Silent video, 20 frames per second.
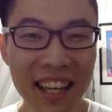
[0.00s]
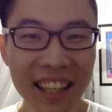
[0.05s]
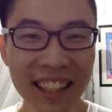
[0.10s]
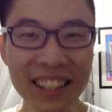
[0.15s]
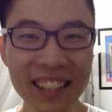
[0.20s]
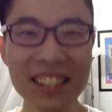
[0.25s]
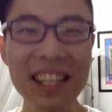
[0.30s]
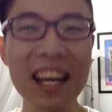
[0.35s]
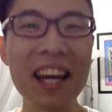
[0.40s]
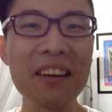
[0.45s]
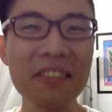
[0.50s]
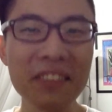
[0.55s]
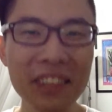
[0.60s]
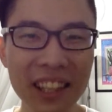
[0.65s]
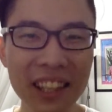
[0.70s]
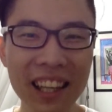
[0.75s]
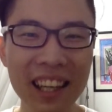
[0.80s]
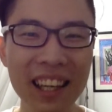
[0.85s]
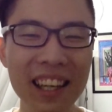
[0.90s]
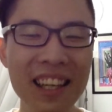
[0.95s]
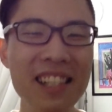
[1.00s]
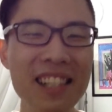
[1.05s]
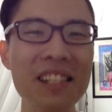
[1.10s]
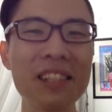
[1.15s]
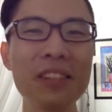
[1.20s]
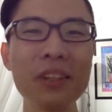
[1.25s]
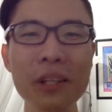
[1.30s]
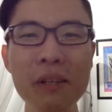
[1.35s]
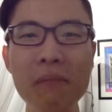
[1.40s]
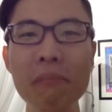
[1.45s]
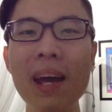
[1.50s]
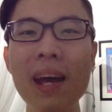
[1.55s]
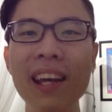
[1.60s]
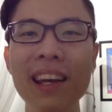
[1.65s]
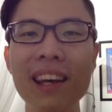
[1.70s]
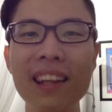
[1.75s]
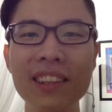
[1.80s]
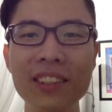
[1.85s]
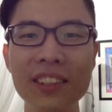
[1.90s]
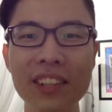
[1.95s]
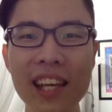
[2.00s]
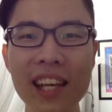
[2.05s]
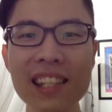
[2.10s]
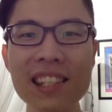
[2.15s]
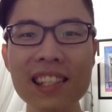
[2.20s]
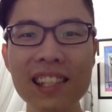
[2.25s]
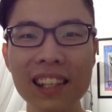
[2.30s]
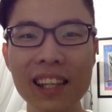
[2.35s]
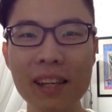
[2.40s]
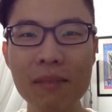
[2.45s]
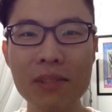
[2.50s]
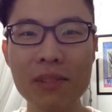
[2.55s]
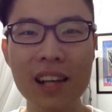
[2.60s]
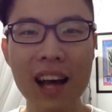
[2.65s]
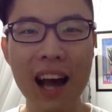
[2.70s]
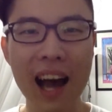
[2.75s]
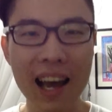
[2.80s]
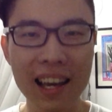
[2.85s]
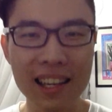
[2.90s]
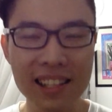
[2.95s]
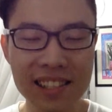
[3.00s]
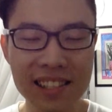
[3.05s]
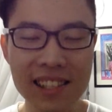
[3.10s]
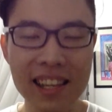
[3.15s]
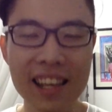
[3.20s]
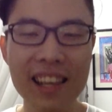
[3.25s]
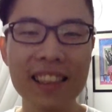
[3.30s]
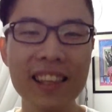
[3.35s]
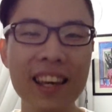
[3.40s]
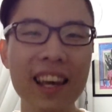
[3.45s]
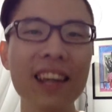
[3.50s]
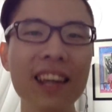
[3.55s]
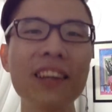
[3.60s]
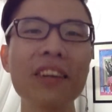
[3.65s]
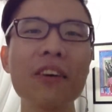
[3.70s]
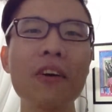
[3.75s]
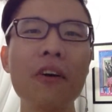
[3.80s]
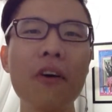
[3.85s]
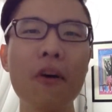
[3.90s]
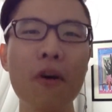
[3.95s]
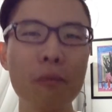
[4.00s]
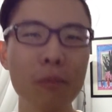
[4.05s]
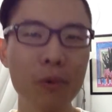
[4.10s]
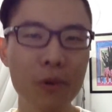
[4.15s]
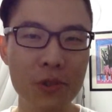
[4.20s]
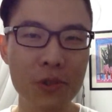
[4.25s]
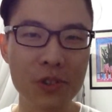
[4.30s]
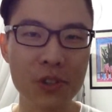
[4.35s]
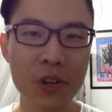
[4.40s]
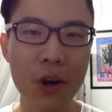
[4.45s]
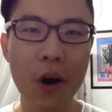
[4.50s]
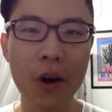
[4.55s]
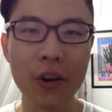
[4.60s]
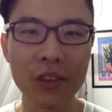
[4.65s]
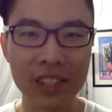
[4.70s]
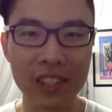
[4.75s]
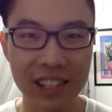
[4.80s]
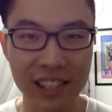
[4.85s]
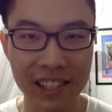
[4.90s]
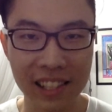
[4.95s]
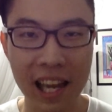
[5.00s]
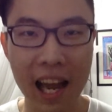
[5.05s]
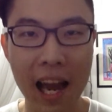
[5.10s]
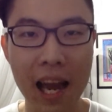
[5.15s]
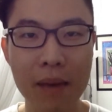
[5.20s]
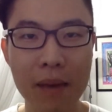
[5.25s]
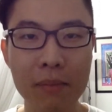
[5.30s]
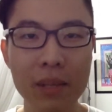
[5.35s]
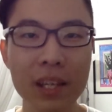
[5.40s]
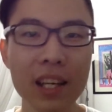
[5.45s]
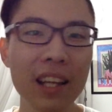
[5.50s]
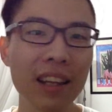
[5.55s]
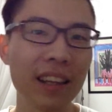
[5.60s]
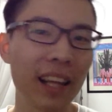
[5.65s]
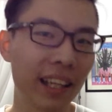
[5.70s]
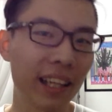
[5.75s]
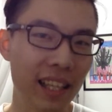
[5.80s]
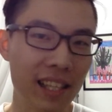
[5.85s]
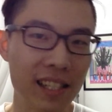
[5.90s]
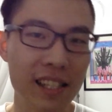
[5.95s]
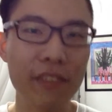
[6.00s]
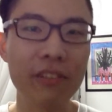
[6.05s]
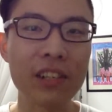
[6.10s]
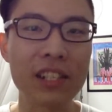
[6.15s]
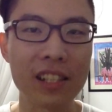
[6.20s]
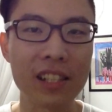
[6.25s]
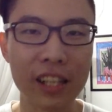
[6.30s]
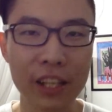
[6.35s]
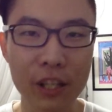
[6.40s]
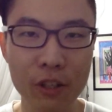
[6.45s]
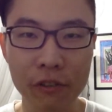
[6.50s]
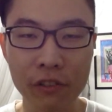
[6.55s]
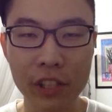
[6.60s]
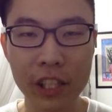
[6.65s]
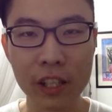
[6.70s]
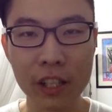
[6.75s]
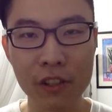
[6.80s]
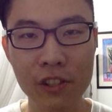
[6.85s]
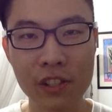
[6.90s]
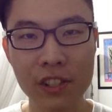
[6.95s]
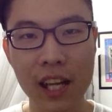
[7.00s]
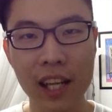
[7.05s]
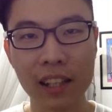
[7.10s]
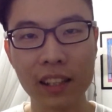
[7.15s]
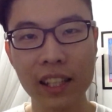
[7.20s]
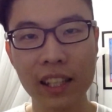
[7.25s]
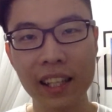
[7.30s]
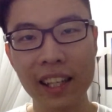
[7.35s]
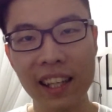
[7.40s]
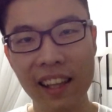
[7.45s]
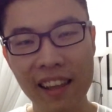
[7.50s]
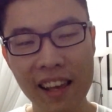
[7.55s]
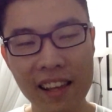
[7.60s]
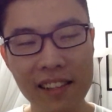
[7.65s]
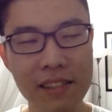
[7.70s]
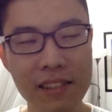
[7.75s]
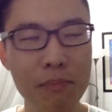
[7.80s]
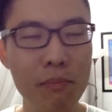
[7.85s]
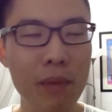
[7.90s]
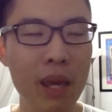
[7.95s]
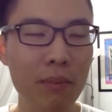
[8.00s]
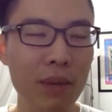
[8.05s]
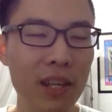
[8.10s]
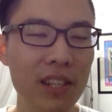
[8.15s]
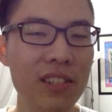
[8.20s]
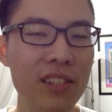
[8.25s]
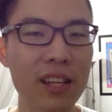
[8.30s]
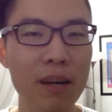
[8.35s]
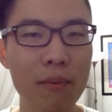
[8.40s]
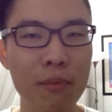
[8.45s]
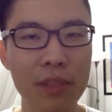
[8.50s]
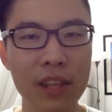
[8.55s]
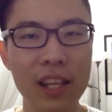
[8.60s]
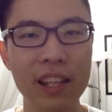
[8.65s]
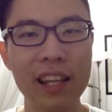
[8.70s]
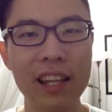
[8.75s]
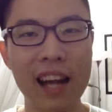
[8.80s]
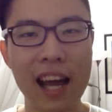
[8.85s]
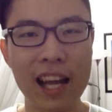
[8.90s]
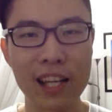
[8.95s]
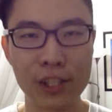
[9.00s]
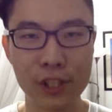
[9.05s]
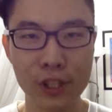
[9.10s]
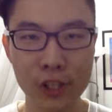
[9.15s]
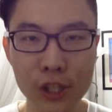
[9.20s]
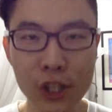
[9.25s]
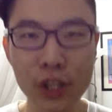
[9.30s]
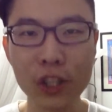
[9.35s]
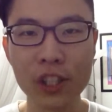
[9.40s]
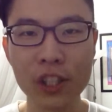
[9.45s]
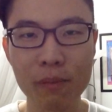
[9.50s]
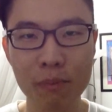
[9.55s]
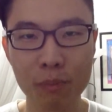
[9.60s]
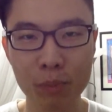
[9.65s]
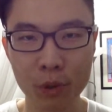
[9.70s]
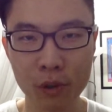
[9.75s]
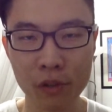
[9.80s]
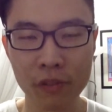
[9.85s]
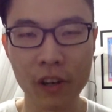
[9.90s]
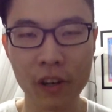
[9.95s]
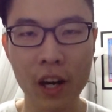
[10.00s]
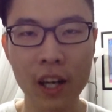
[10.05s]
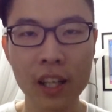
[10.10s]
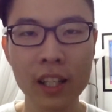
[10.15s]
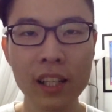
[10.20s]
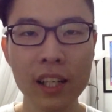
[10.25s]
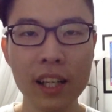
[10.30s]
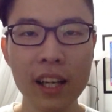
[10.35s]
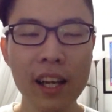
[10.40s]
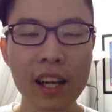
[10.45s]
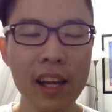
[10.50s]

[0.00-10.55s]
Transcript: Because I realized looking back at today's clips, I say that almost all the time, like as if it's a new video starting, and that's maybe something that I should improve on.